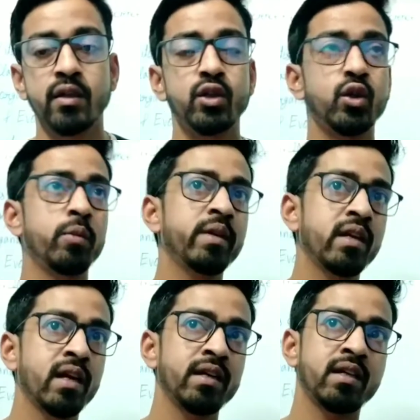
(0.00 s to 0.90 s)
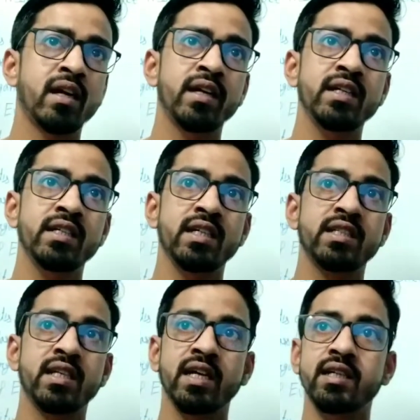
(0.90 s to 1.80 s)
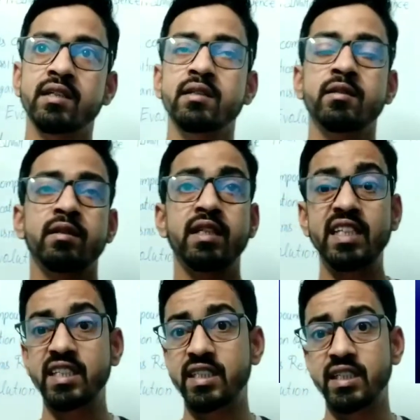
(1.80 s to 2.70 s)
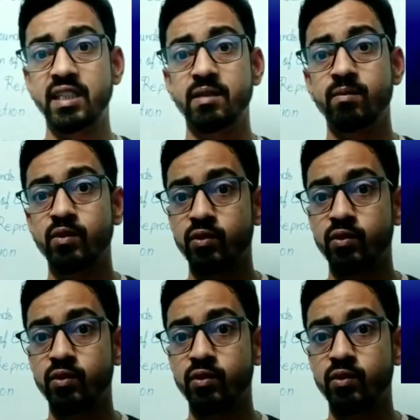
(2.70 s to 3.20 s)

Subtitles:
Daubeney triad is like lithium,